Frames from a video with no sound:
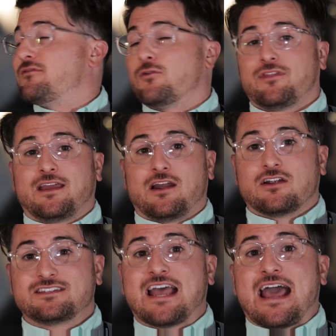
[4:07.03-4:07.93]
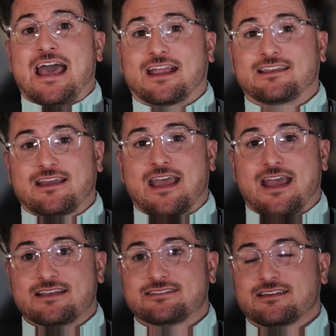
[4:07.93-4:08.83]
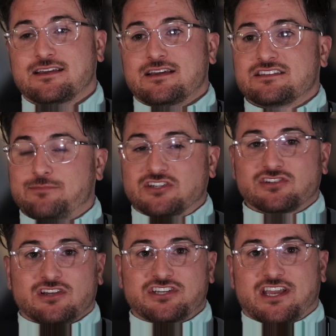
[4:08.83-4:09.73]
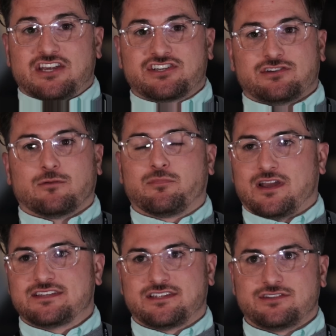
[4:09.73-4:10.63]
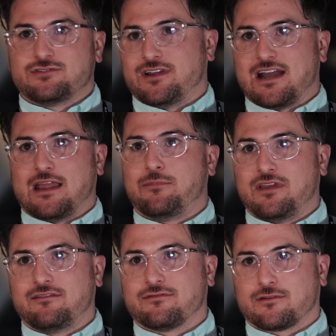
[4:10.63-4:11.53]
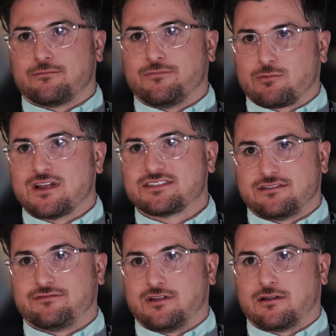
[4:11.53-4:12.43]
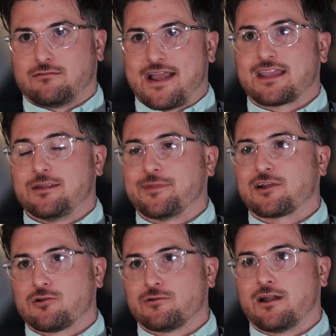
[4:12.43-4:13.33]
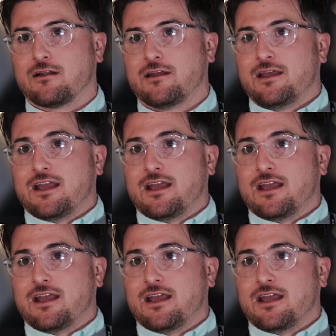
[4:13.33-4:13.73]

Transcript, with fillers: before they are tagged as special education or placed into an IEP for the rest of their academic career.